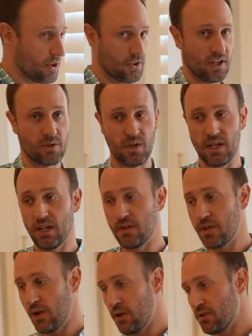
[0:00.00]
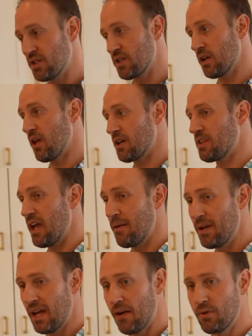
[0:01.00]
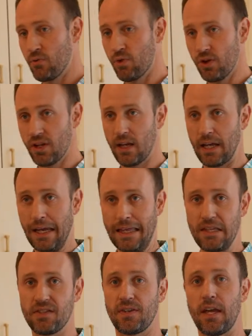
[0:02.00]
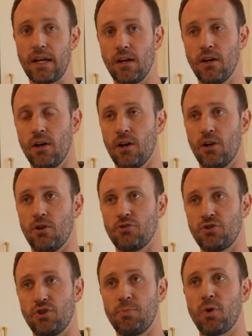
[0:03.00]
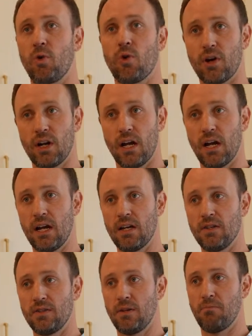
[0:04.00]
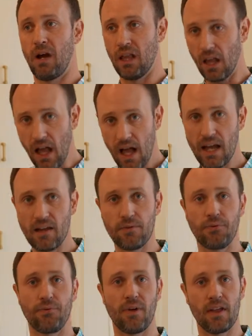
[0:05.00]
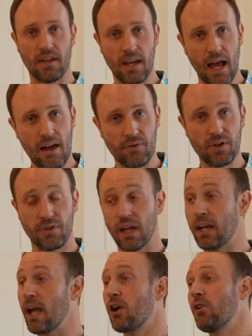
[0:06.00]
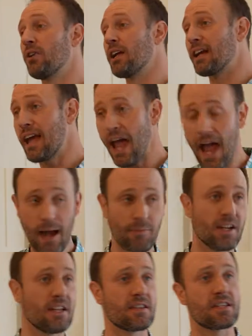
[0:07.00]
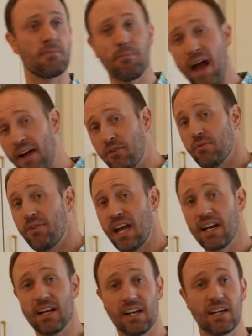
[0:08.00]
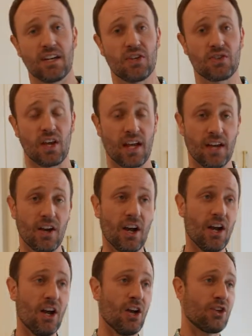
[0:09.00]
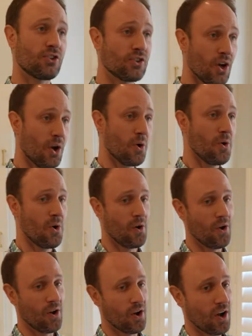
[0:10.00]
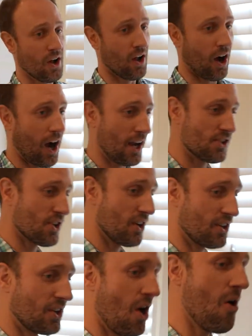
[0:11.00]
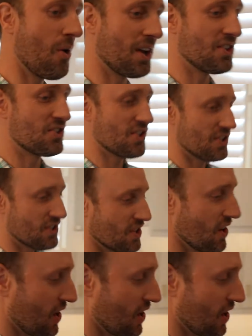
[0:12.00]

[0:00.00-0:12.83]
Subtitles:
other things we did. So since I lost Amy, I've been really like in this like super organized my life and everything, including cabinets and bathroom vanities. And so I started going just